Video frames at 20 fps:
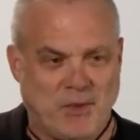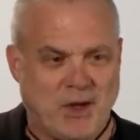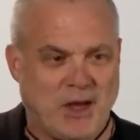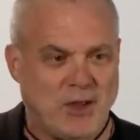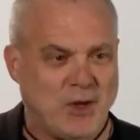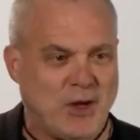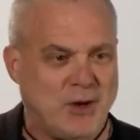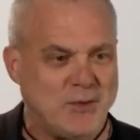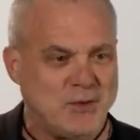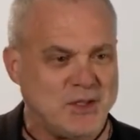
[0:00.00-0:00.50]
I
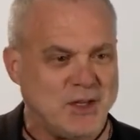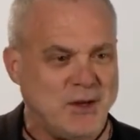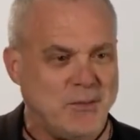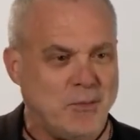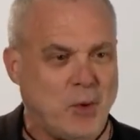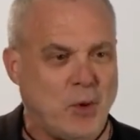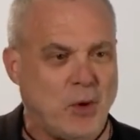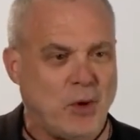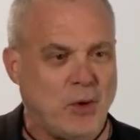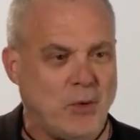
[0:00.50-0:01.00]
thought it was an
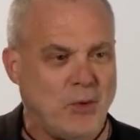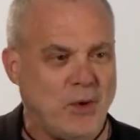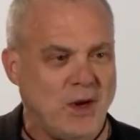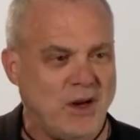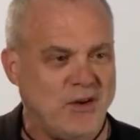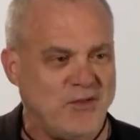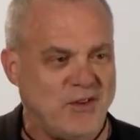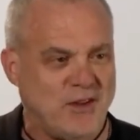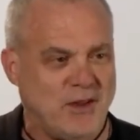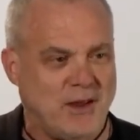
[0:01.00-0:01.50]
important
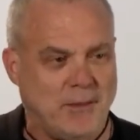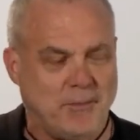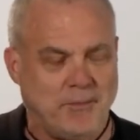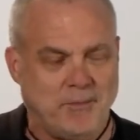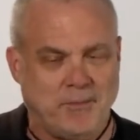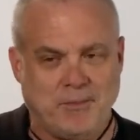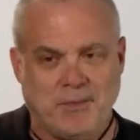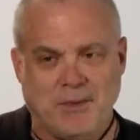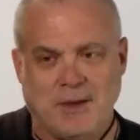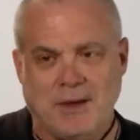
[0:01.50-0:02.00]
read for them
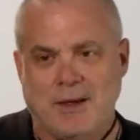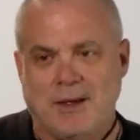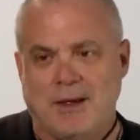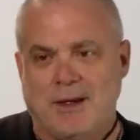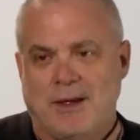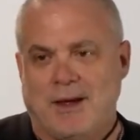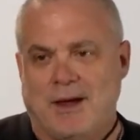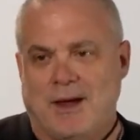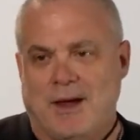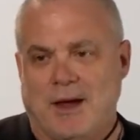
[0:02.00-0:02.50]

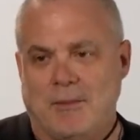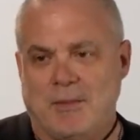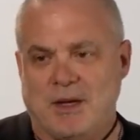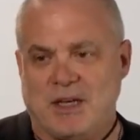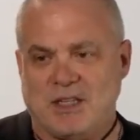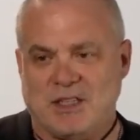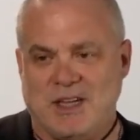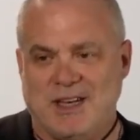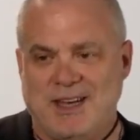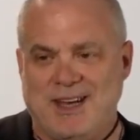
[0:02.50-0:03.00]
um,
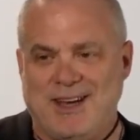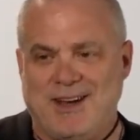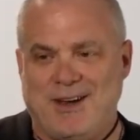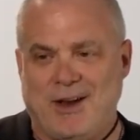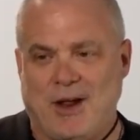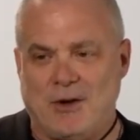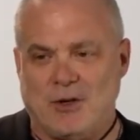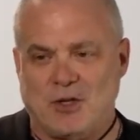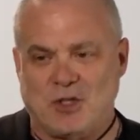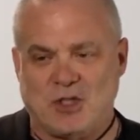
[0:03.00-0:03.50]
because they needed
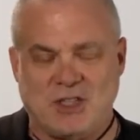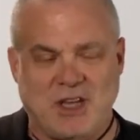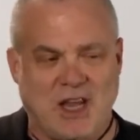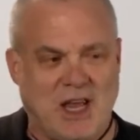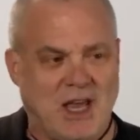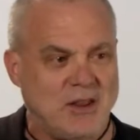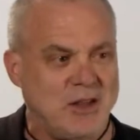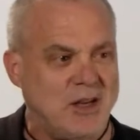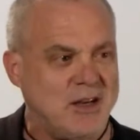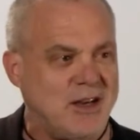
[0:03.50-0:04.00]
to
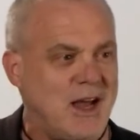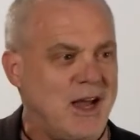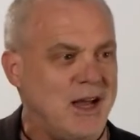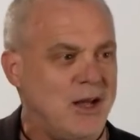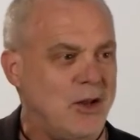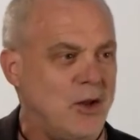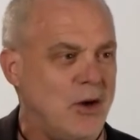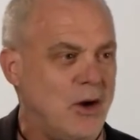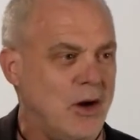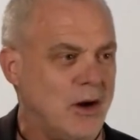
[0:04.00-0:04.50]
understand the
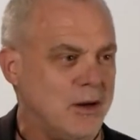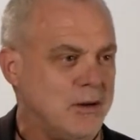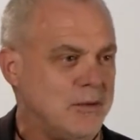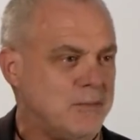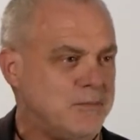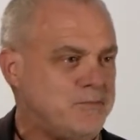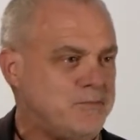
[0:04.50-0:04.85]
dialogue.